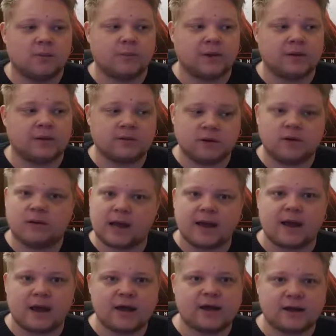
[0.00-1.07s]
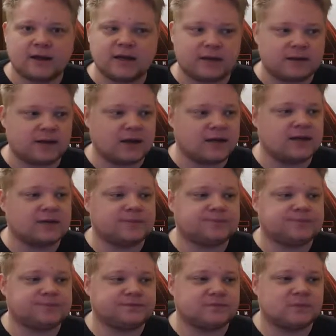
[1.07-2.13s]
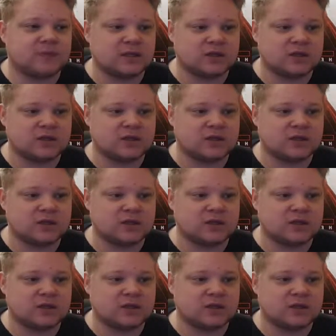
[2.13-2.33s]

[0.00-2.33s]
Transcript: But, you know, I, I did it. I did it. The